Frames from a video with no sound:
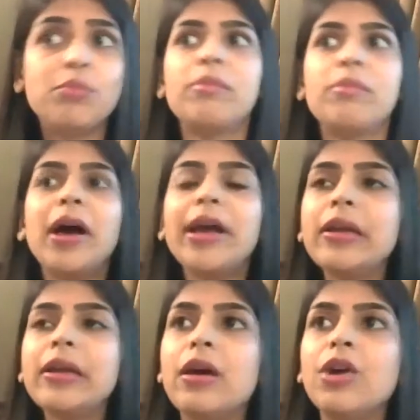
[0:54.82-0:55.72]
by
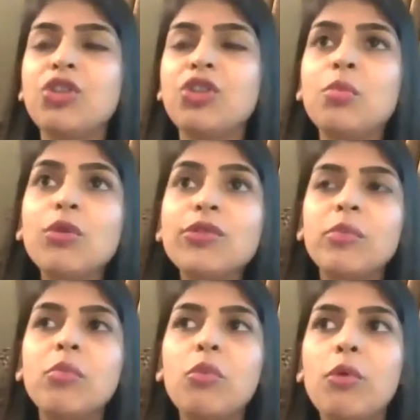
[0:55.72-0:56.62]
and large, most
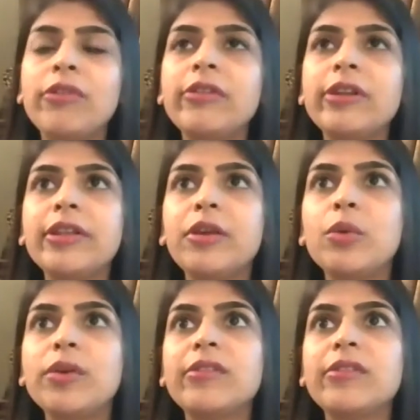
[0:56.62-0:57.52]
importantly, there
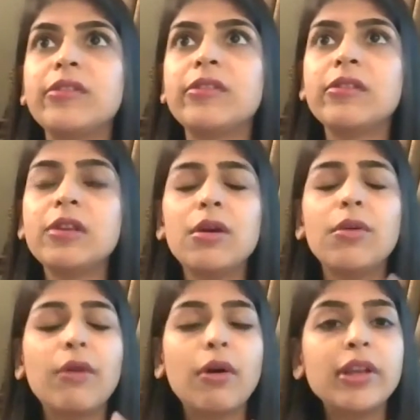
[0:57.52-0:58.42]
was this
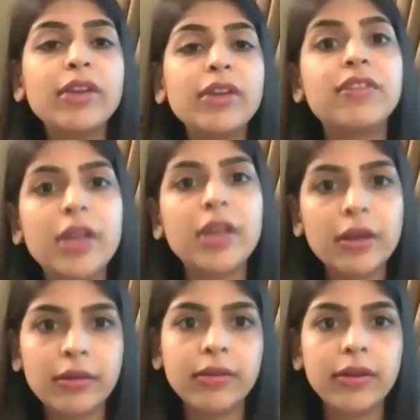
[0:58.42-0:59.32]
chronic
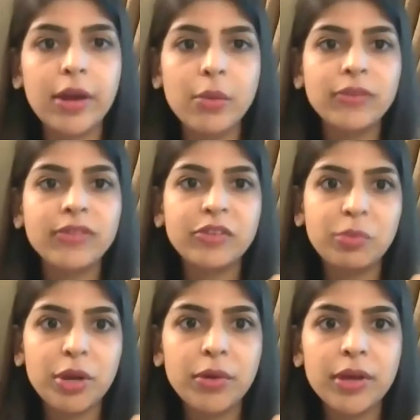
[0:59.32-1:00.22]
fatigue that I was
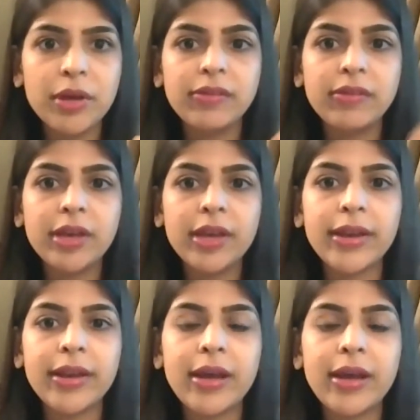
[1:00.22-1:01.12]
experiencing,
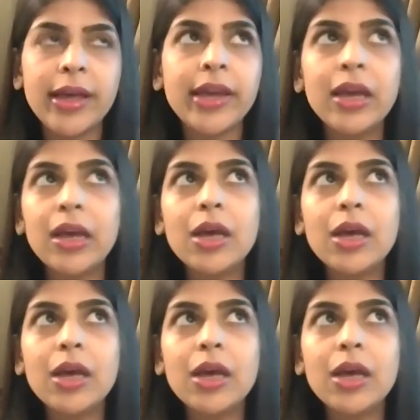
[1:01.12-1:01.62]
and I